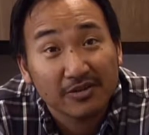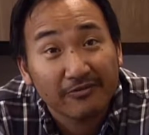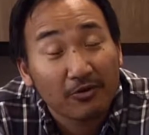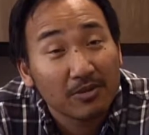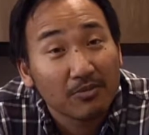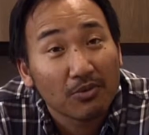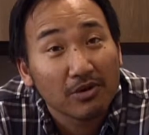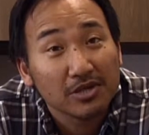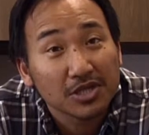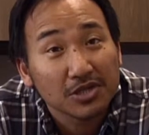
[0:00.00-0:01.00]
of
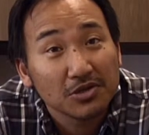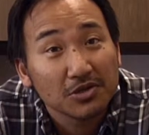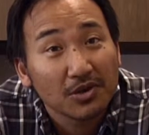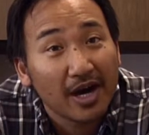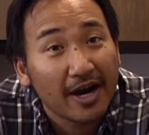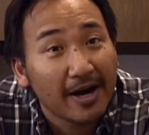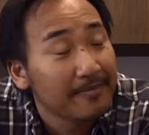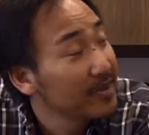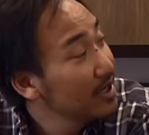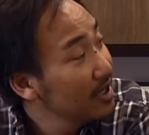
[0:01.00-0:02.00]
foreign-born to